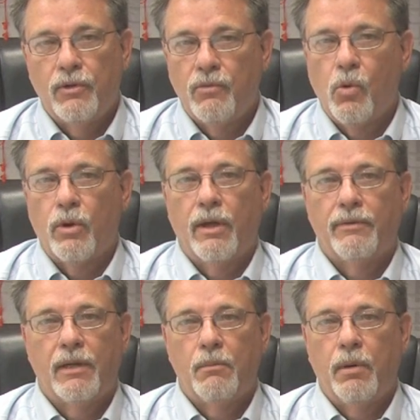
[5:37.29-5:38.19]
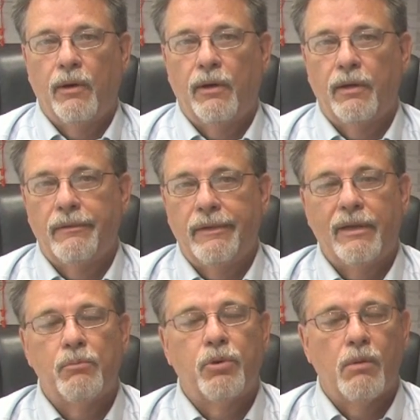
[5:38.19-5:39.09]
you've worn out that bearing
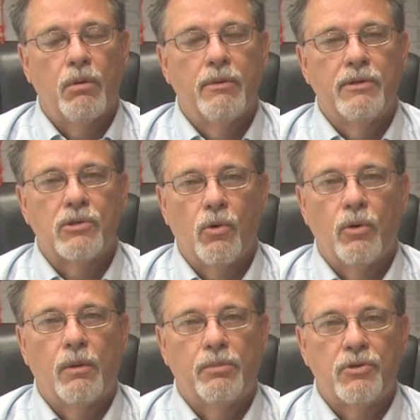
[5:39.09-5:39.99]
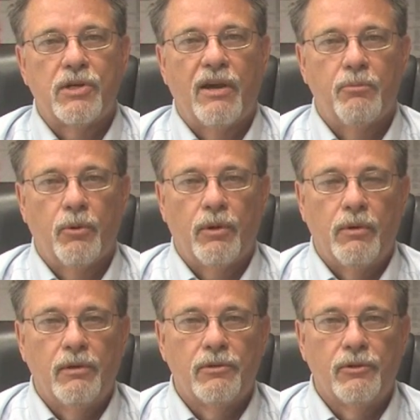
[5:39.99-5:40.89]
and probably scored up the shaft pretty
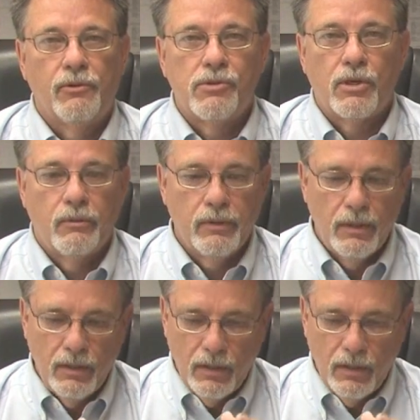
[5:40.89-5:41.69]
well too. So